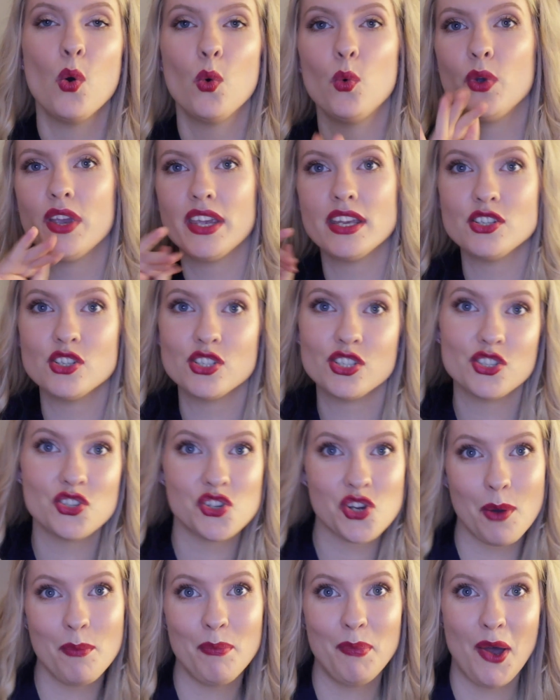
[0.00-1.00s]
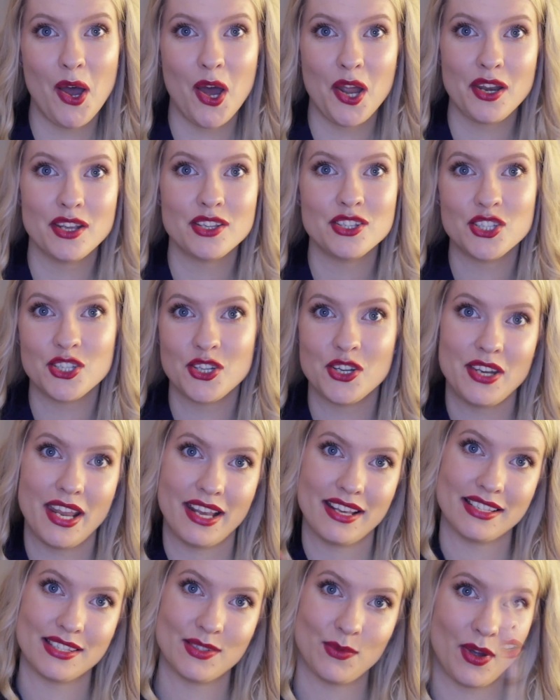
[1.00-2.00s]
we can just jump on to the
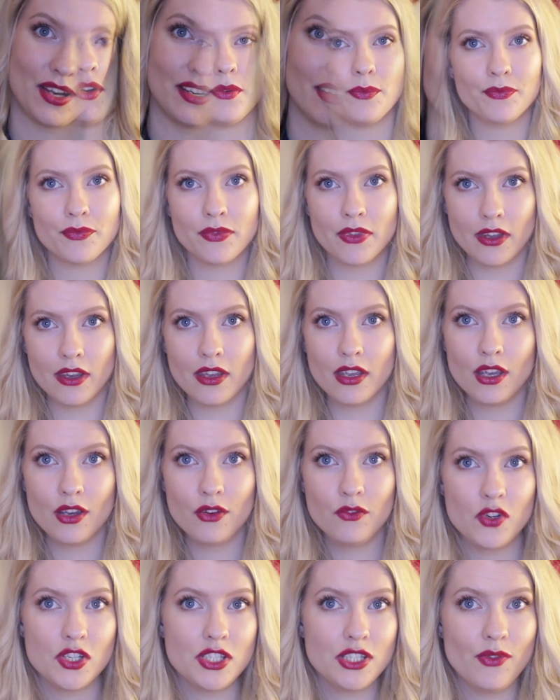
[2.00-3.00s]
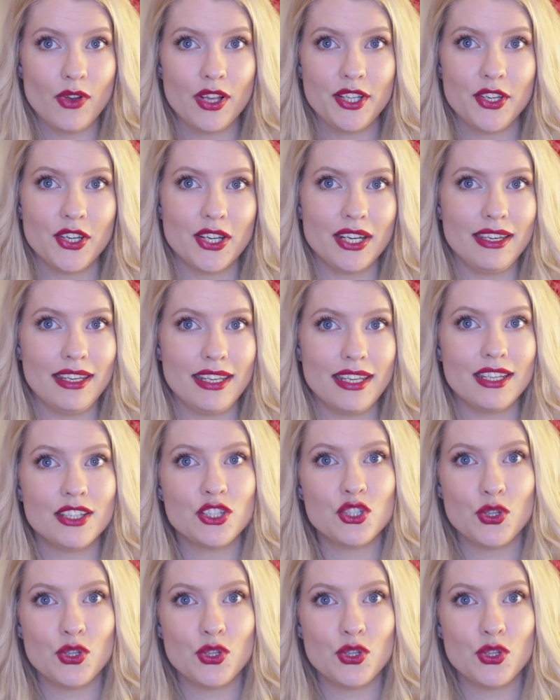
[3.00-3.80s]
next one. First of all, you're going to need